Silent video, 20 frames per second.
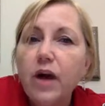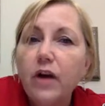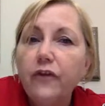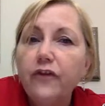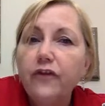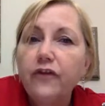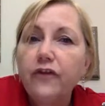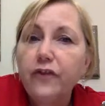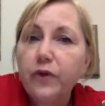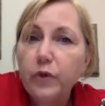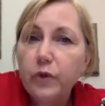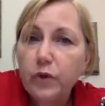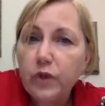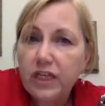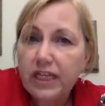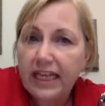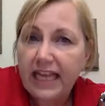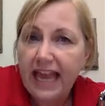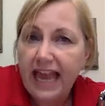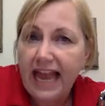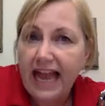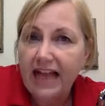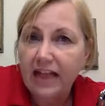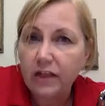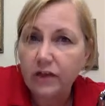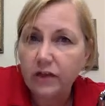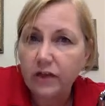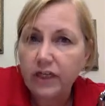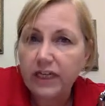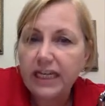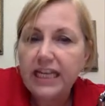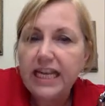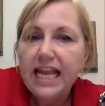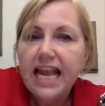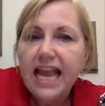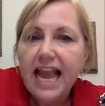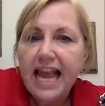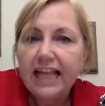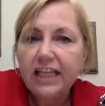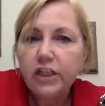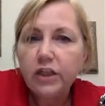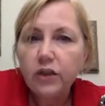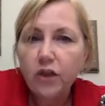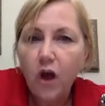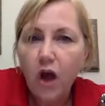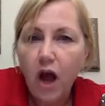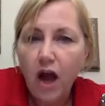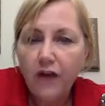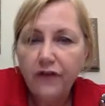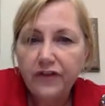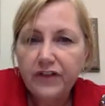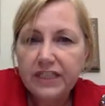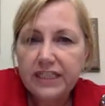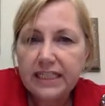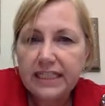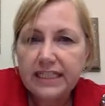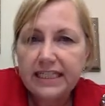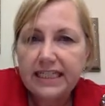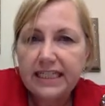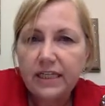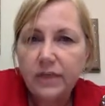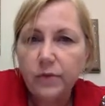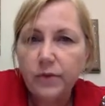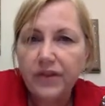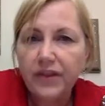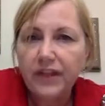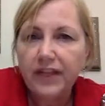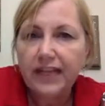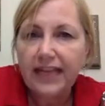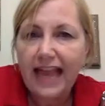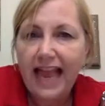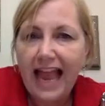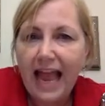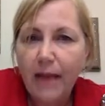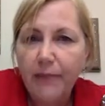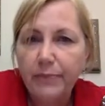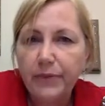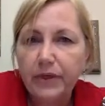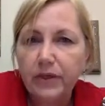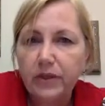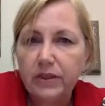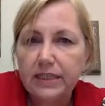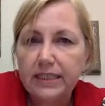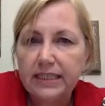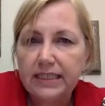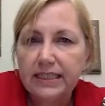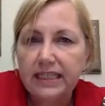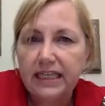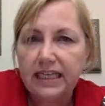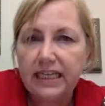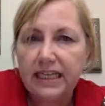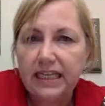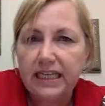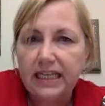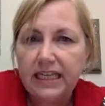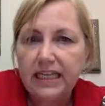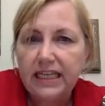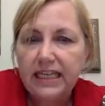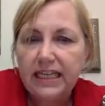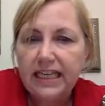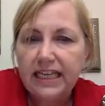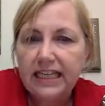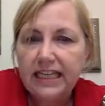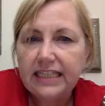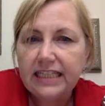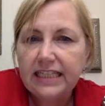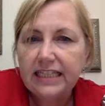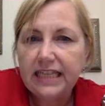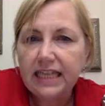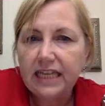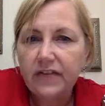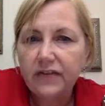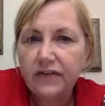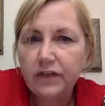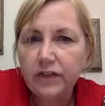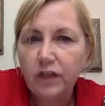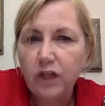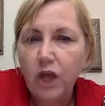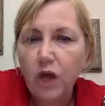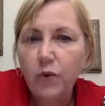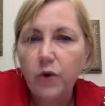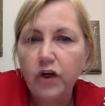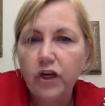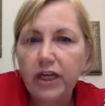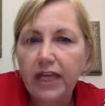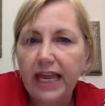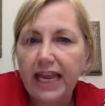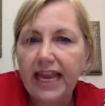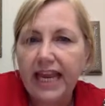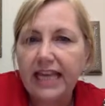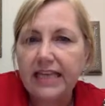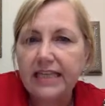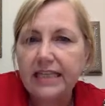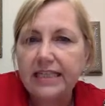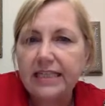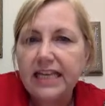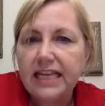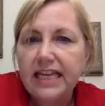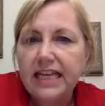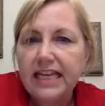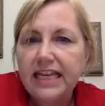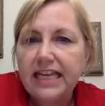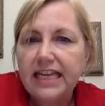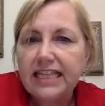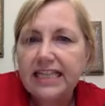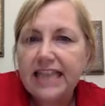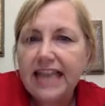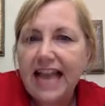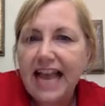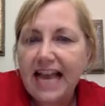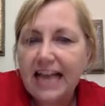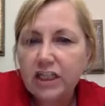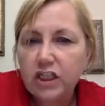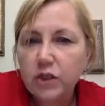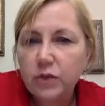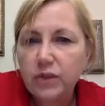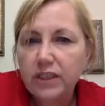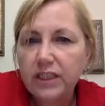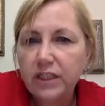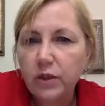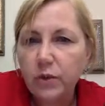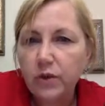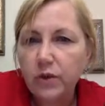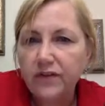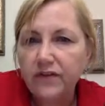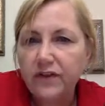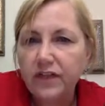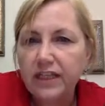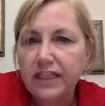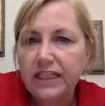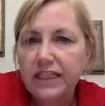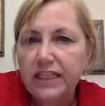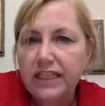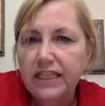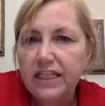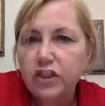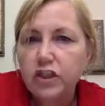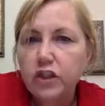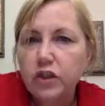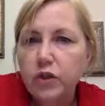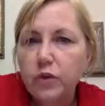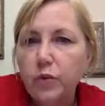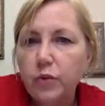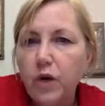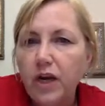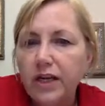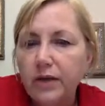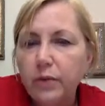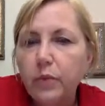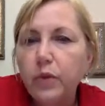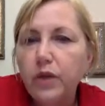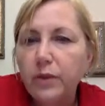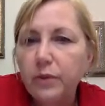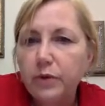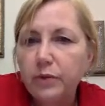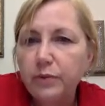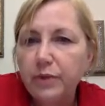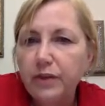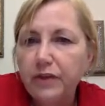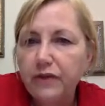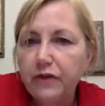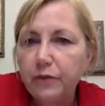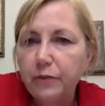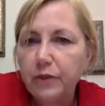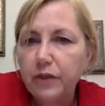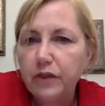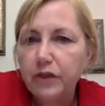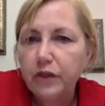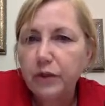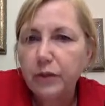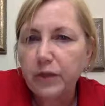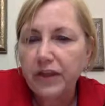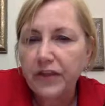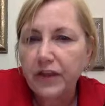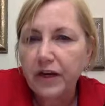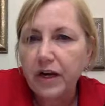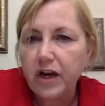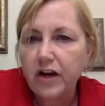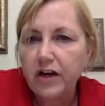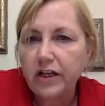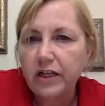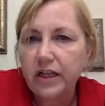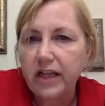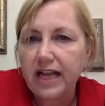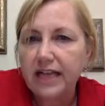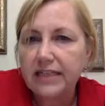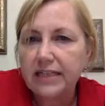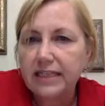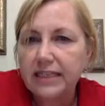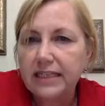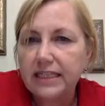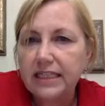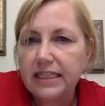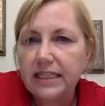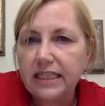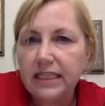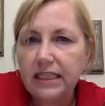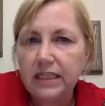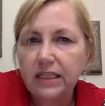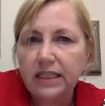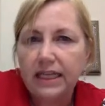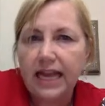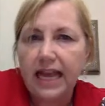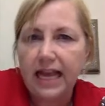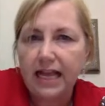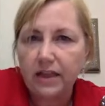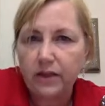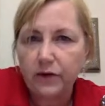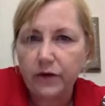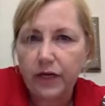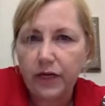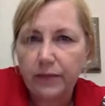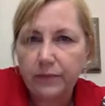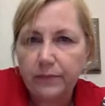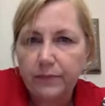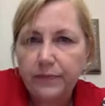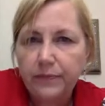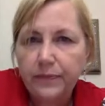a food calorie, and you'll often see it with a capital C instead of a lowercase, is actually equivalent to what we would be familiar with in our class as a kilocalorie.